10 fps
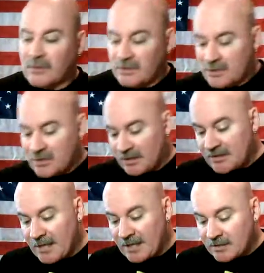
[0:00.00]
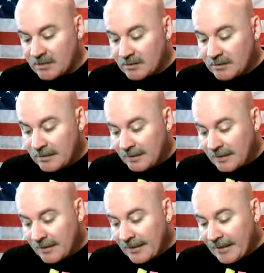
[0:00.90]
High Voltage Success.
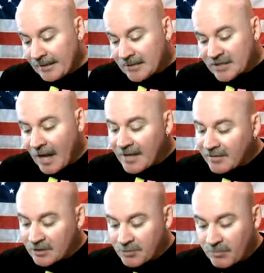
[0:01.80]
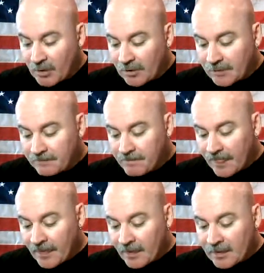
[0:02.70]
And inside this book,
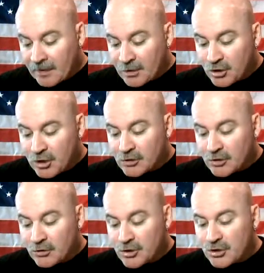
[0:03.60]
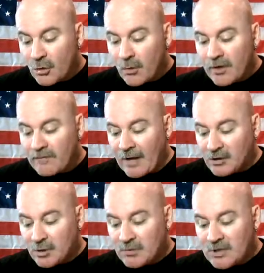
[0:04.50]
it shares her
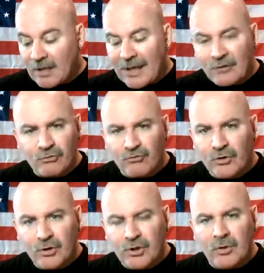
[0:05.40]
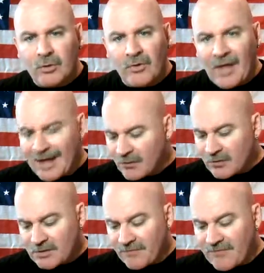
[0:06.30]
story of how she was electrocuted with
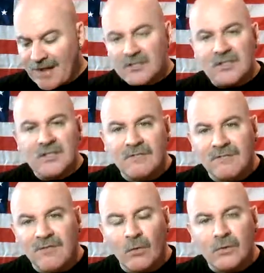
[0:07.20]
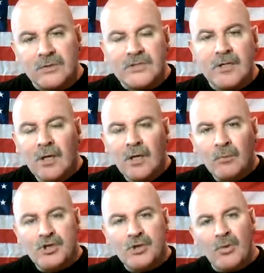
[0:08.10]
hundreds of thousands of volts
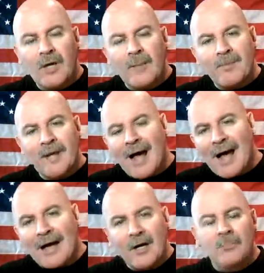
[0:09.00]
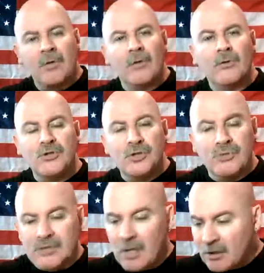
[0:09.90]
when she went up in a hot air
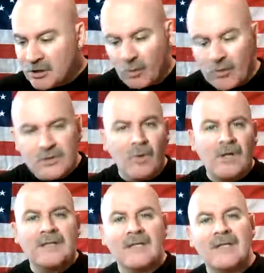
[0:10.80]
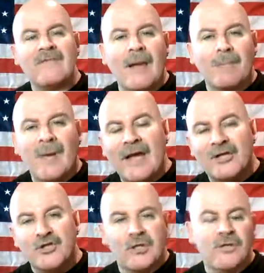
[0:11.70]
balloon. She'd always wanted to live
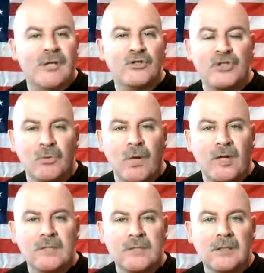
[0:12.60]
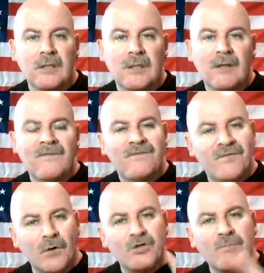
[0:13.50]
that passion, and there she was.
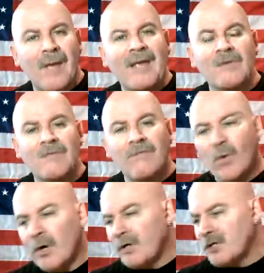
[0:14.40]
First maiden